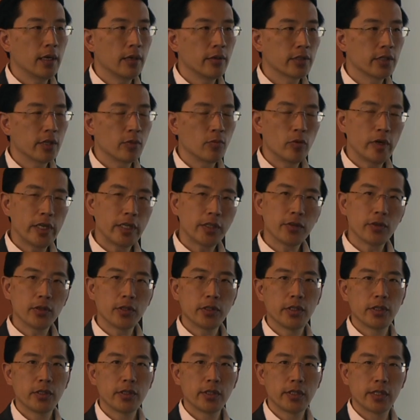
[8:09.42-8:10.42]
some
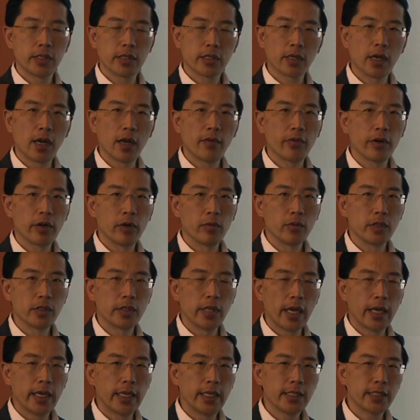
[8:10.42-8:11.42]
researchers discovered was
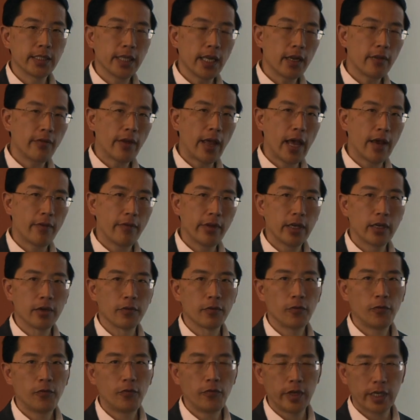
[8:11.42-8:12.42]
that instead of having a
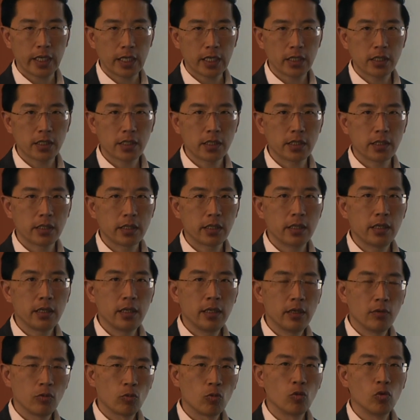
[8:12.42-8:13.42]
fixed
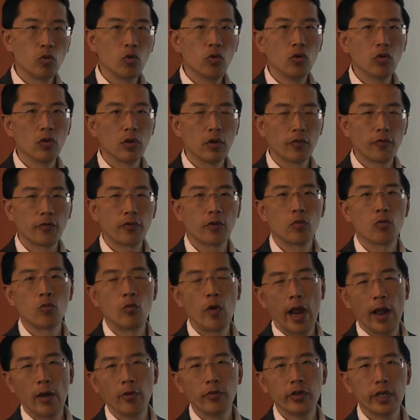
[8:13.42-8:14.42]
rule for
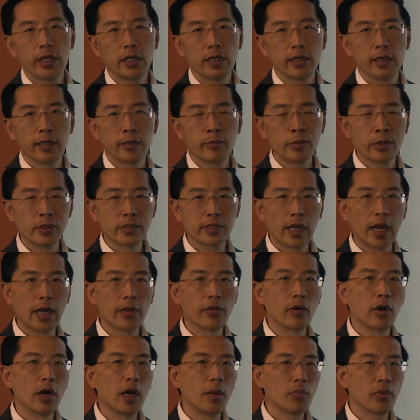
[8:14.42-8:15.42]
rounding numbers
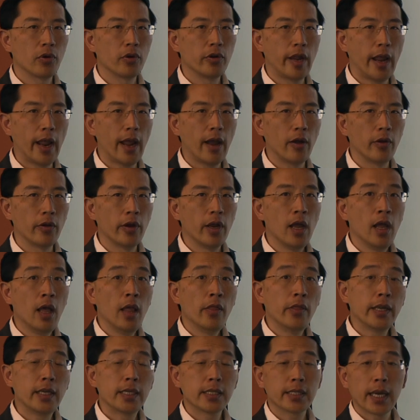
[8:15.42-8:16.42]
either up or down,
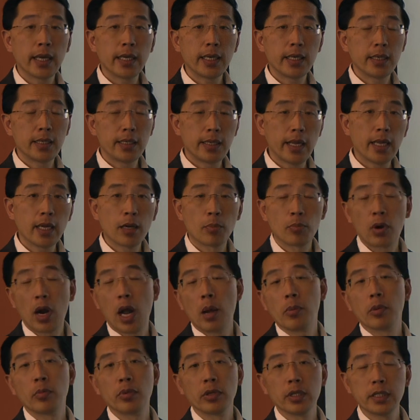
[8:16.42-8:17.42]
they decided to take a
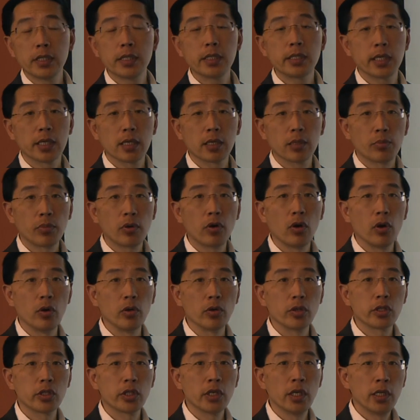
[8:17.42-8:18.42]
probabilistic
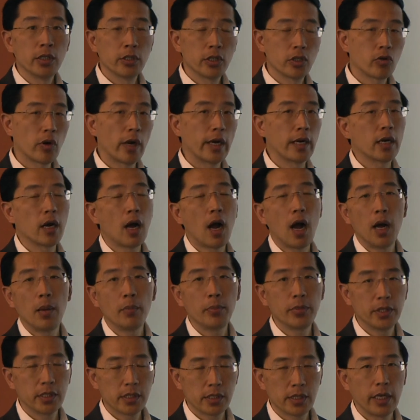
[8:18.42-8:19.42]
approach to try and
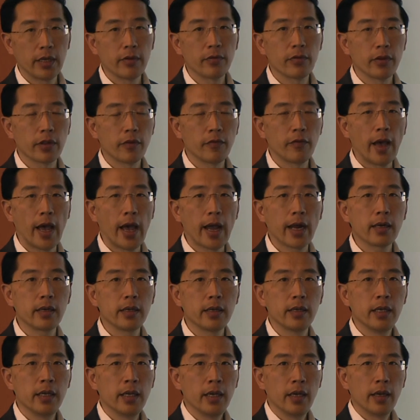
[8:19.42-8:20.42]
compensate for the fact
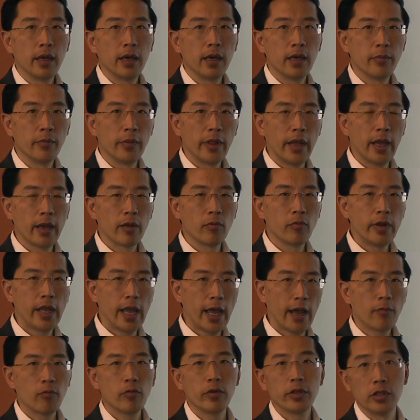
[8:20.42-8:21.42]
that we
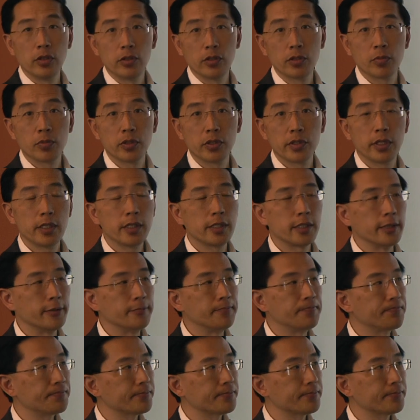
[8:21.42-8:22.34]
have reduced precision.